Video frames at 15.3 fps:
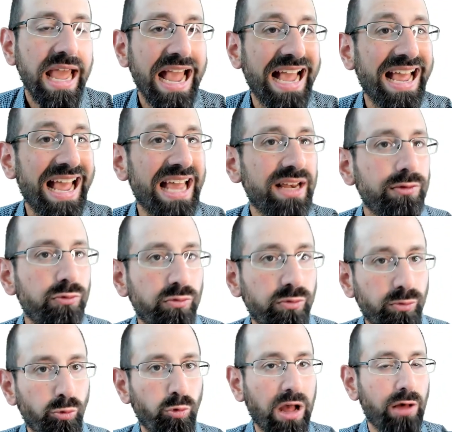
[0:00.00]
and
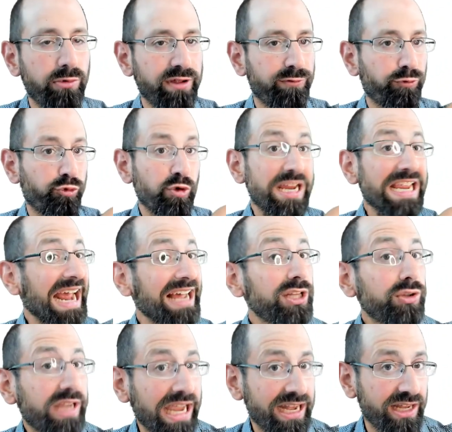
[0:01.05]
while we've
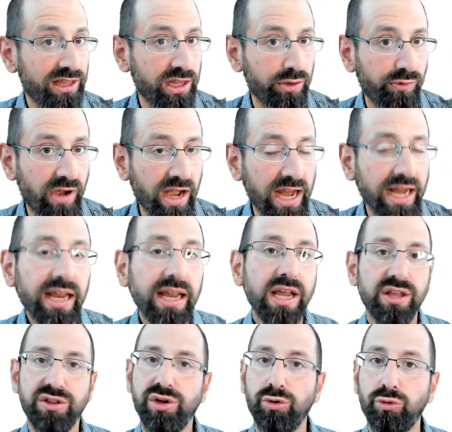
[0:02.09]
reallocated the
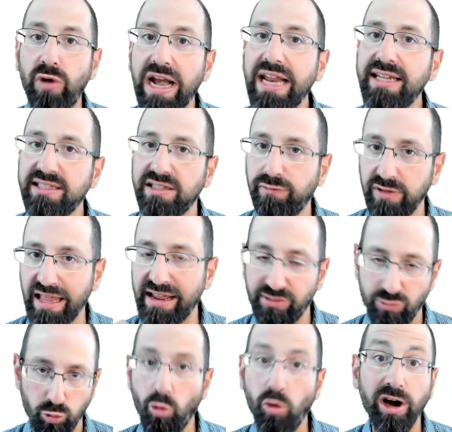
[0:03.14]
array is of length
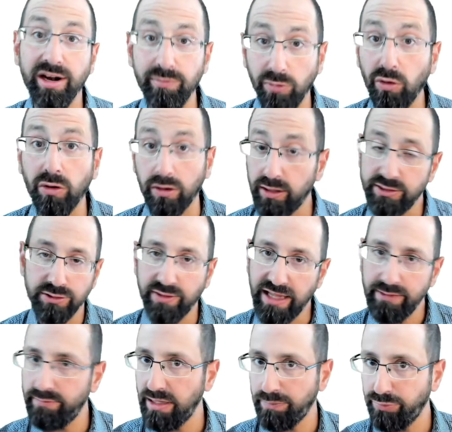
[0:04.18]
1 more. So
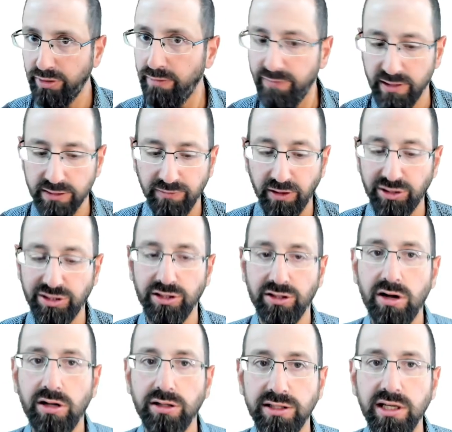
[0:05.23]
that previous function
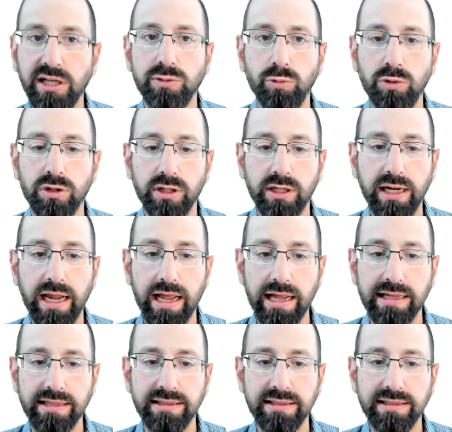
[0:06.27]
call does work as